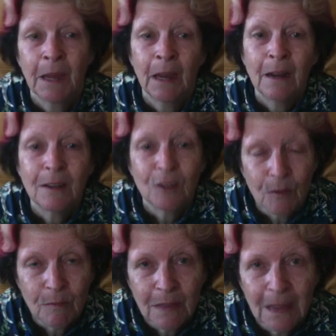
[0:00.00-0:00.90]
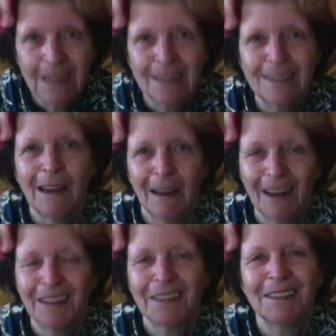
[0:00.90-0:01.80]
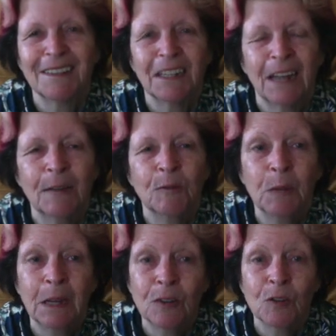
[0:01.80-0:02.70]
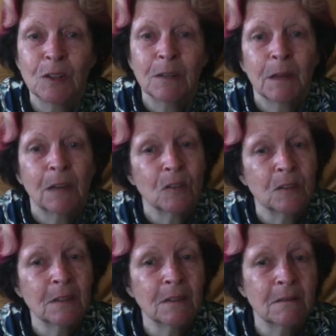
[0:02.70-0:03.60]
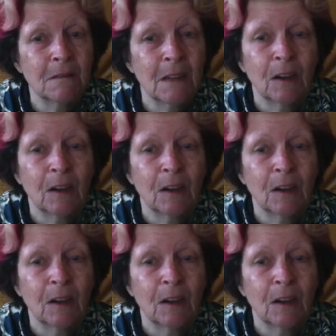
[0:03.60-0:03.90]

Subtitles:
So this analysis today will be interesting because this